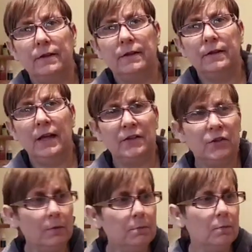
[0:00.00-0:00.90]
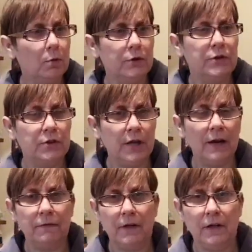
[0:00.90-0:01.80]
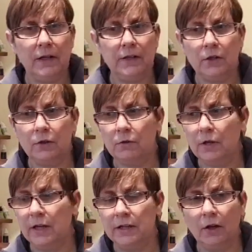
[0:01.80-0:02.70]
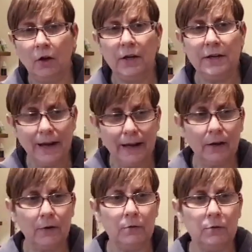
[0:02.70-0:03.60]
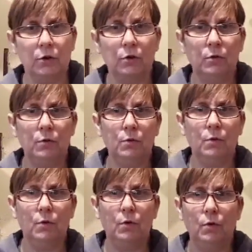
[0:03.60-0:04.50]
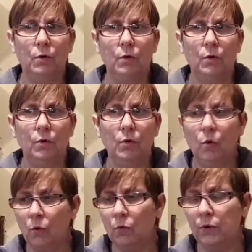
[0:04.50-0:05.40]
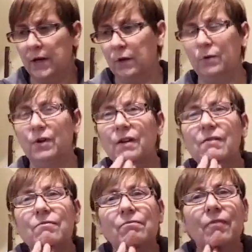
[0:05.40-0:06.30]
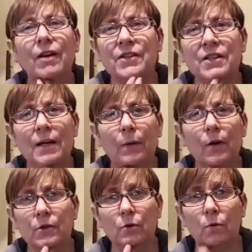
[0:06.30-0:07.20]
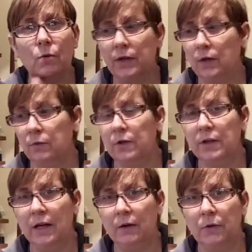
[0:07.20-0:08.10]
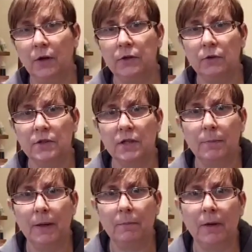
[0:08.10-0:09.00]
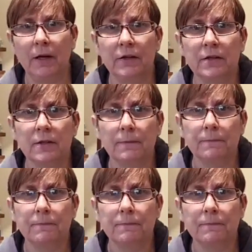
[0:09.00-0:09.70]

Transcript: Yeah, some woods definitely do need. I now do all the oak. I stabilise all the oak now that I use in the pen blanks.